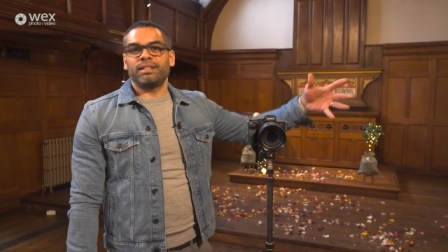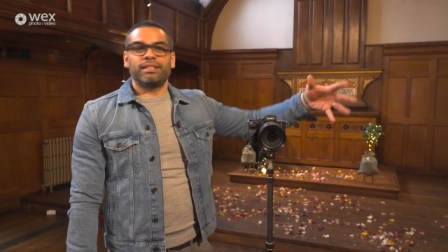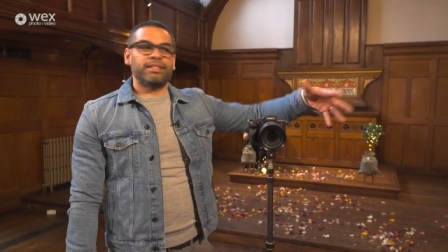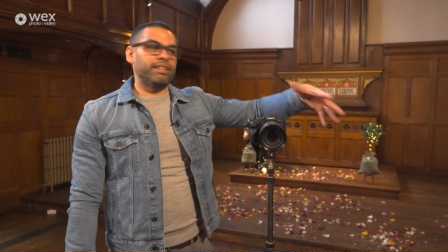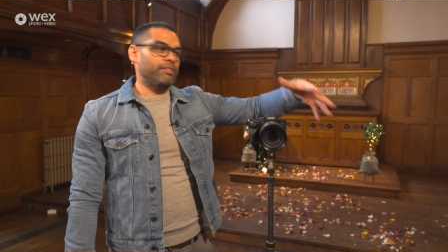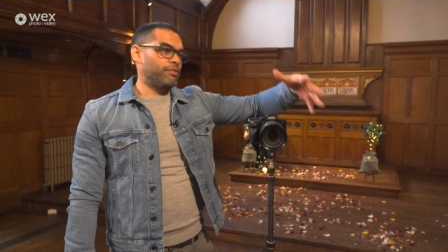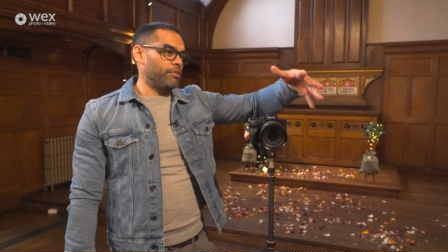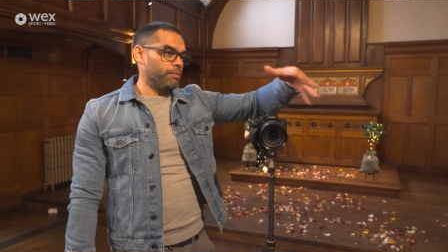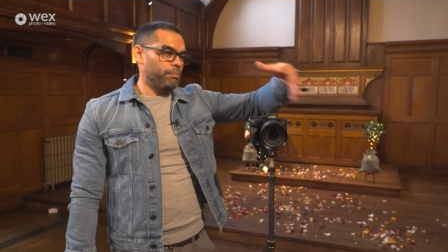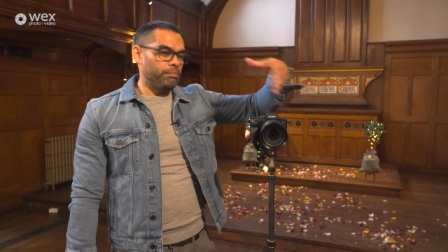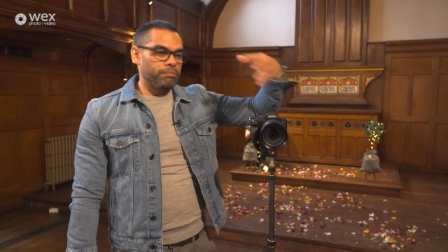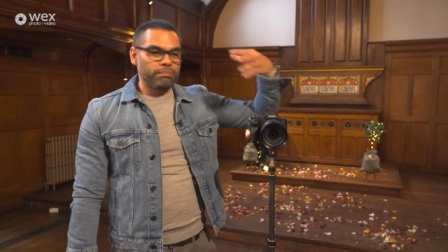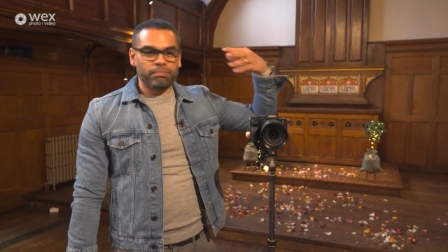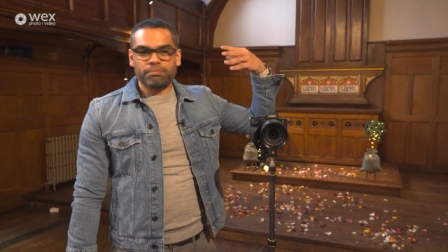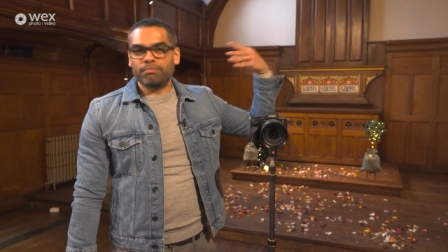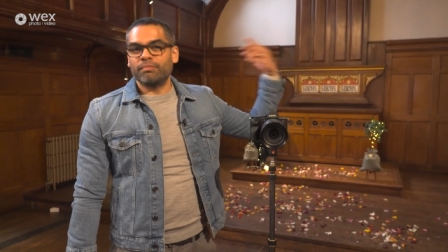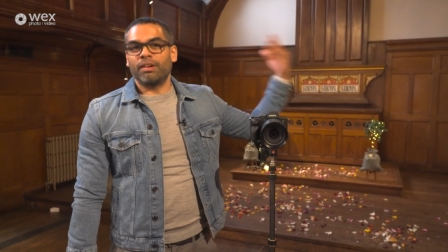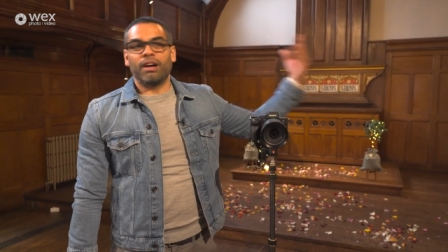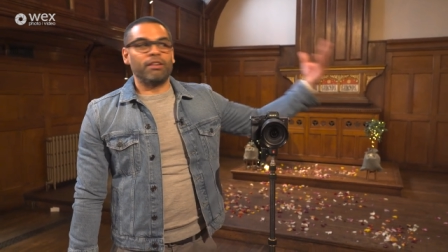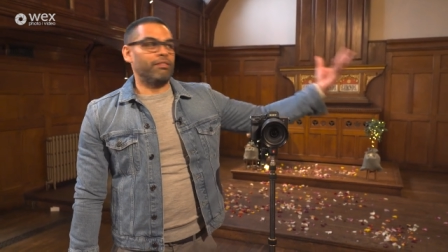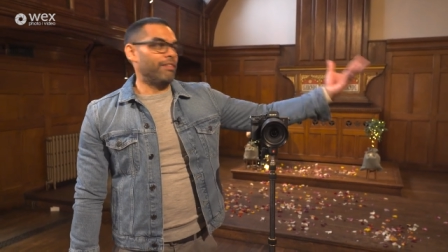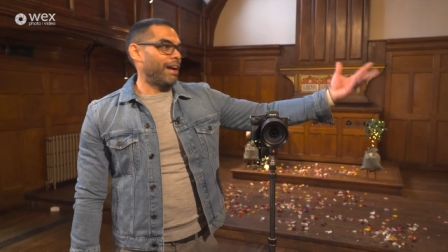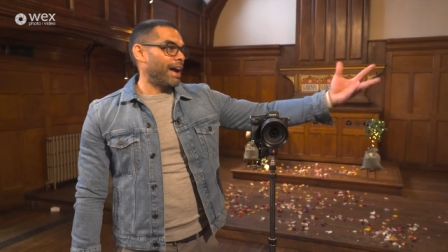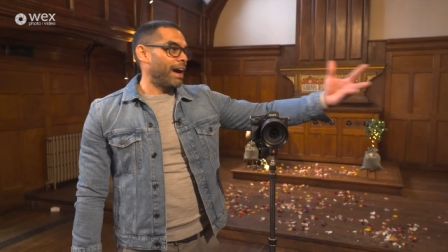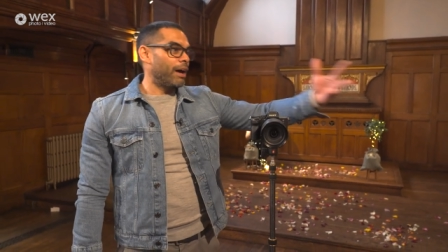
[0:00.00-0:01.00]
different
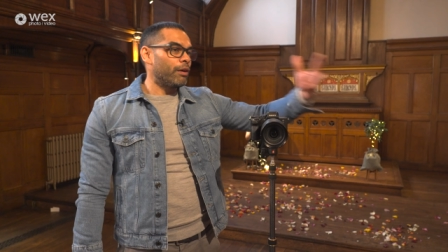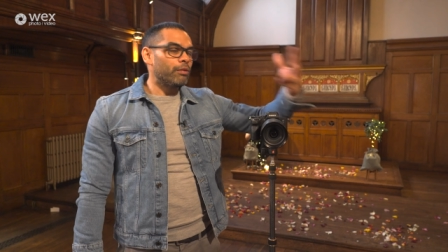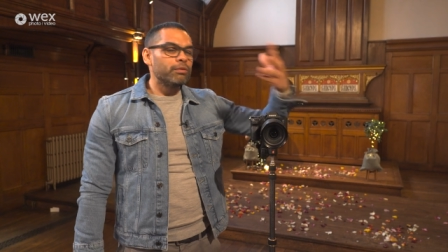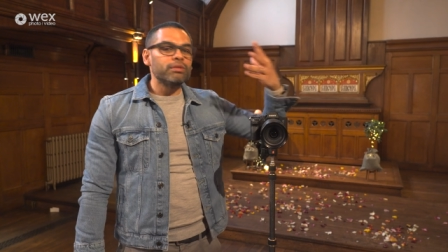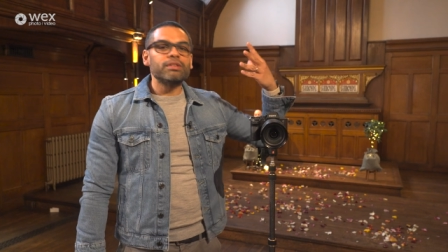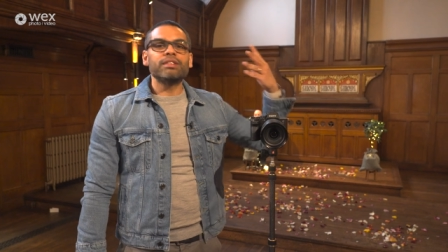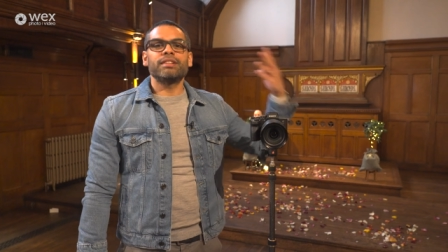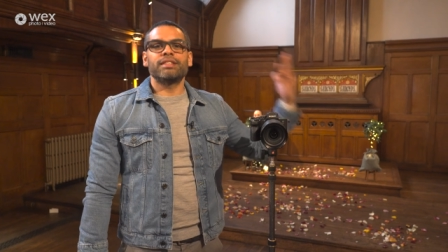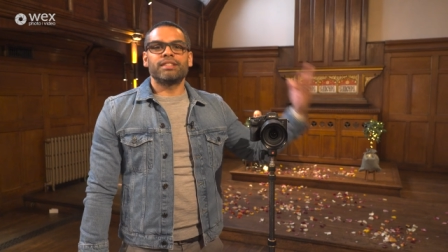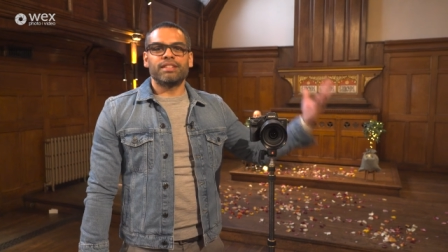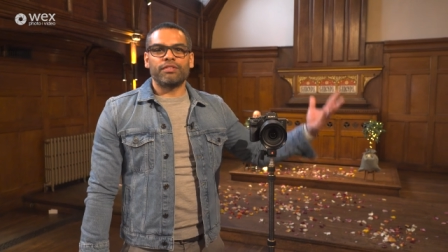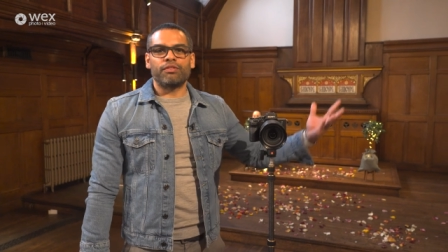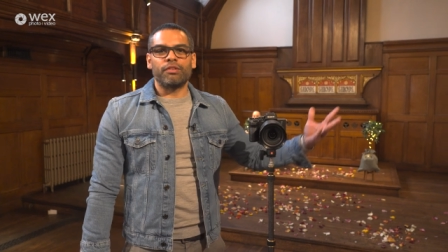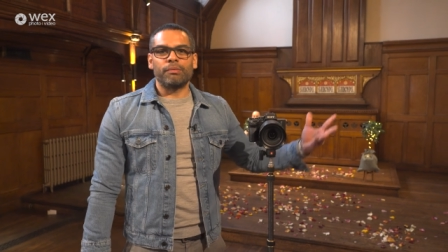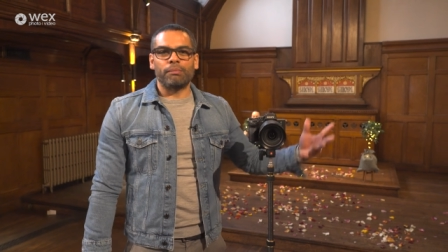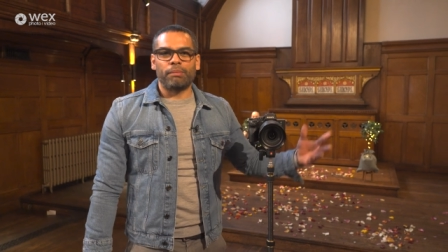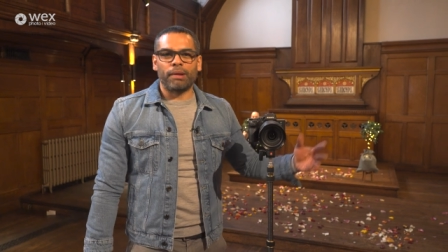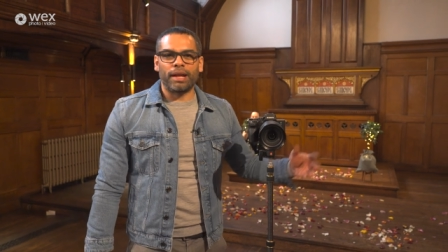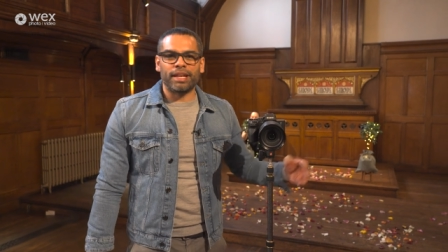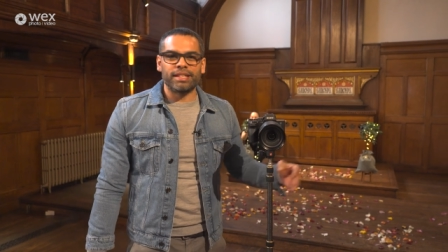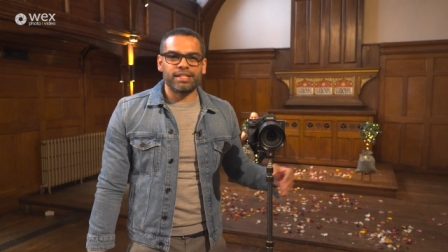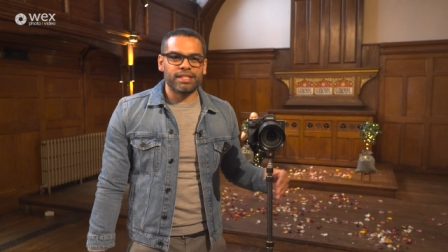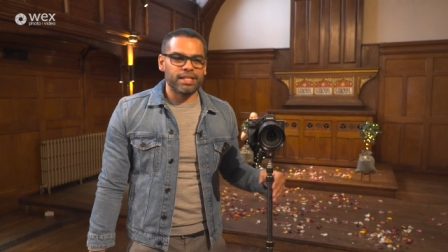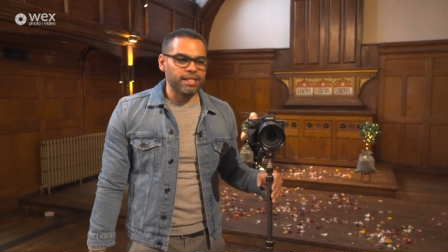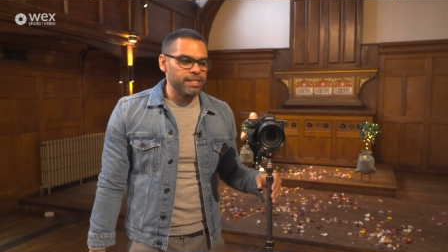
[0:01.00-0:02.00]
around different
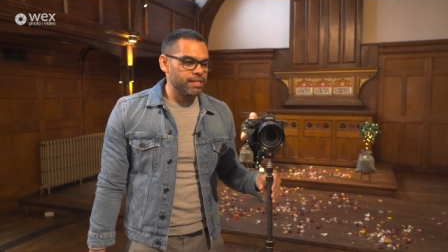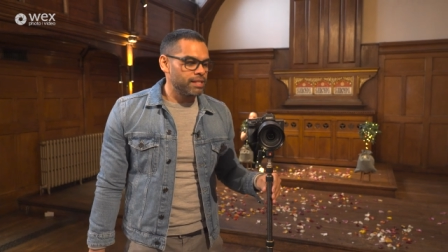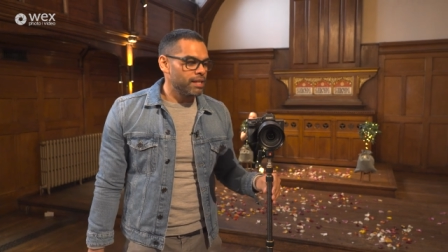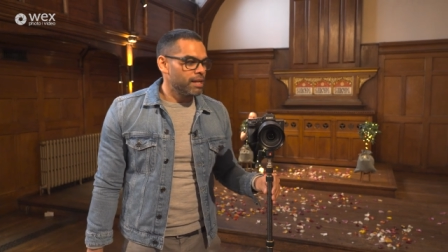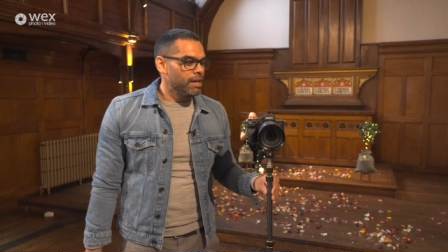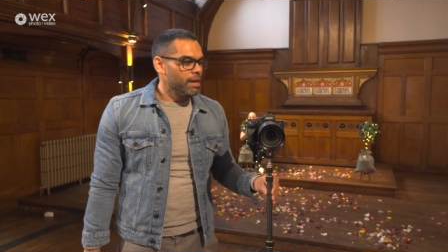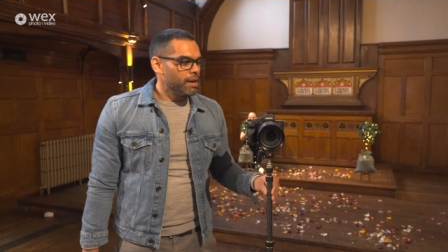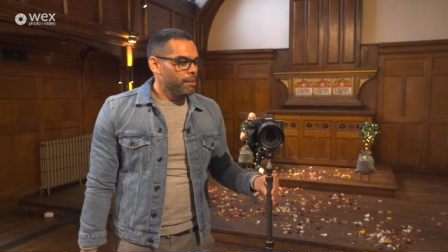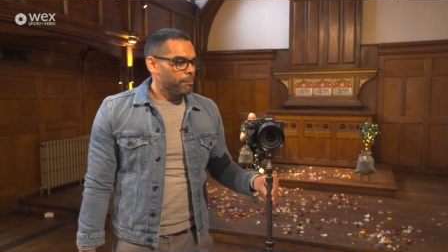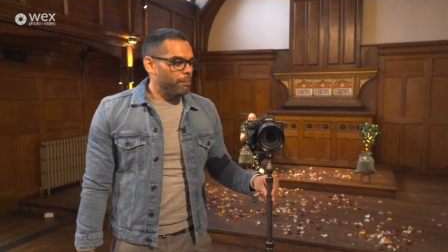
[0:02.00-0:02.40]
places.